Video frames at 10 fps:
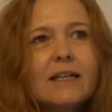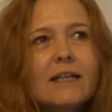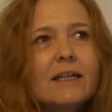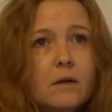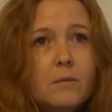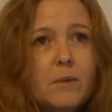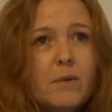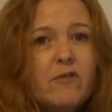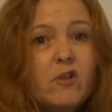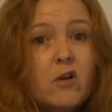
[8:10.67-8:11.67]
Uh,
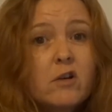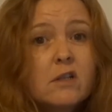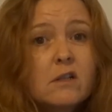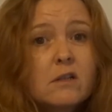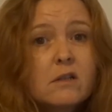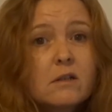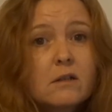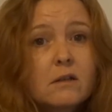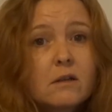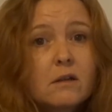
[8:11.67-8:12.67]
maybe Florence,
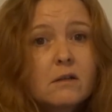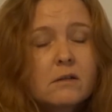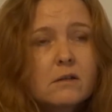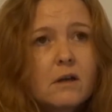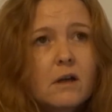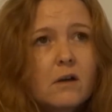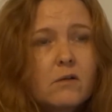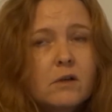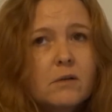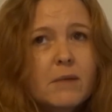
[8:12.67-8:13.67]
because I
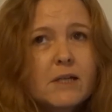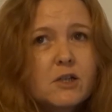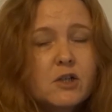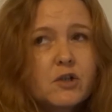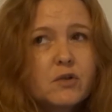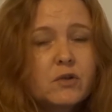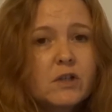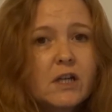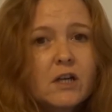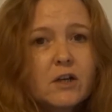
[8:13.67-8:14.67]
couldn't imagine
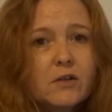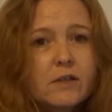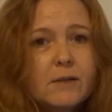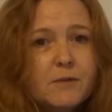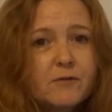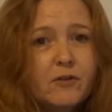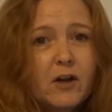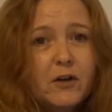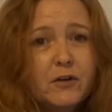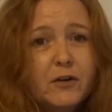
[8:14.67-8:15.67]
shortening a girl's name to Flo.